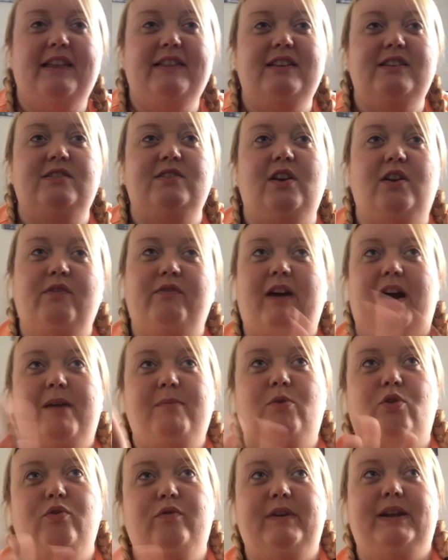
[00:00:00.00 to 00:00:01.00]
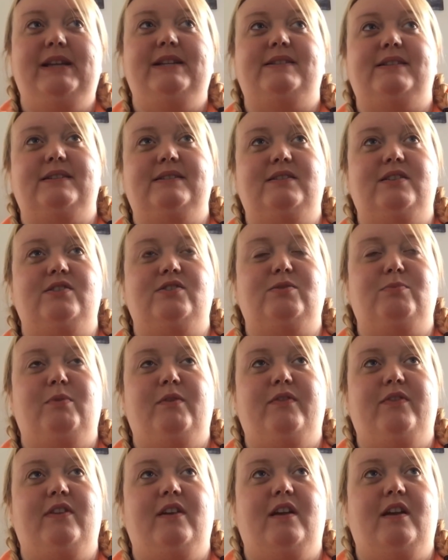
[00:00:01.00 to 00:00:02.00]
there's no rhyme or reason to some
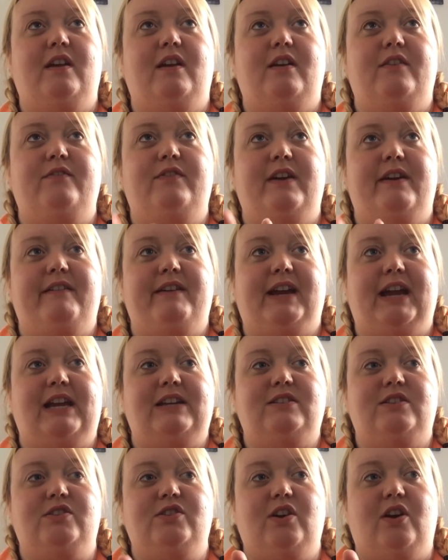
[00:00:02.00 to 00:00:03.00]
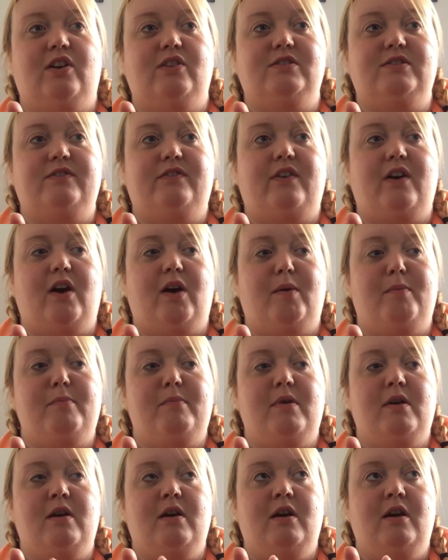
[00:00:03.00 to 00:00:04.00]
of the variegated yarns
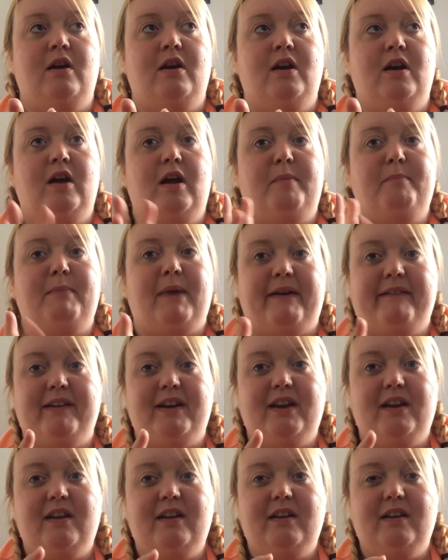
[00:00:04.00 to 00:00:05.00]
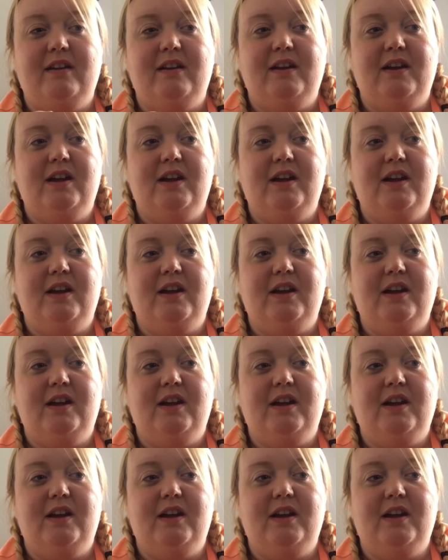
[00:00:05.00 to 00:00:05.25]
from Mariner.